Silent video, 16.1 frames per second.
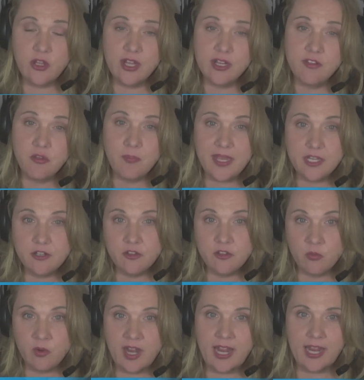You can speak to
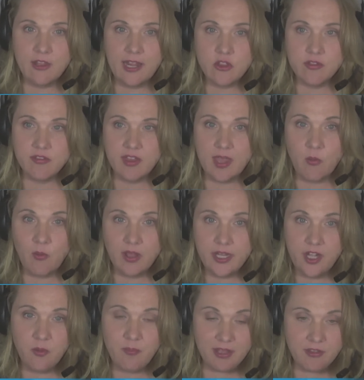the range and say, well,
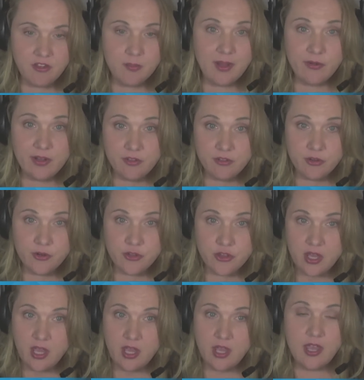based on my
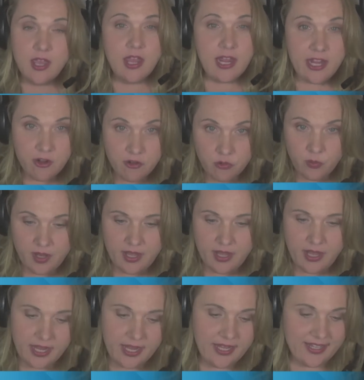research, here's what
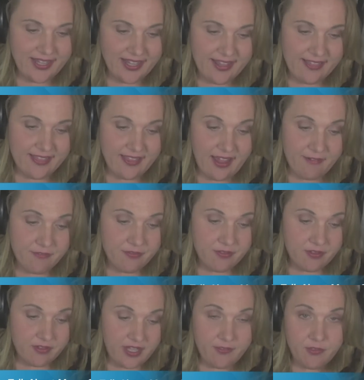I've
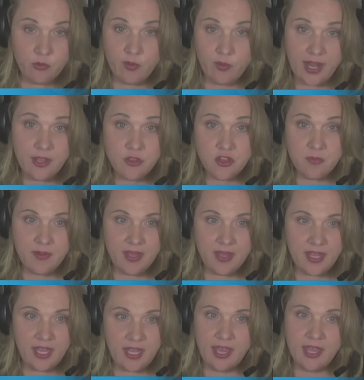seen the range to
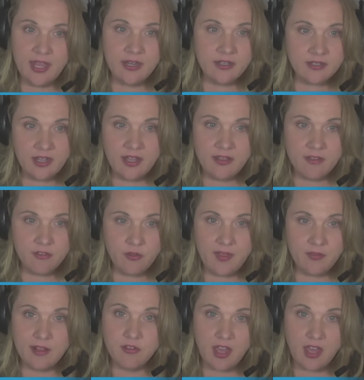be, and
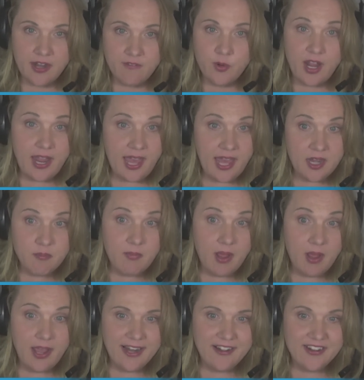so that's kind of what I had in
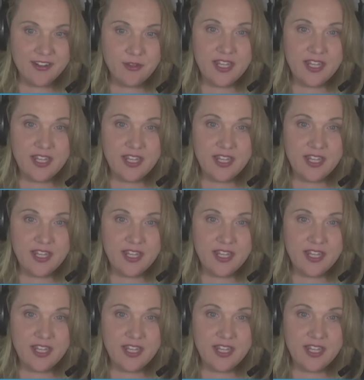mind, right?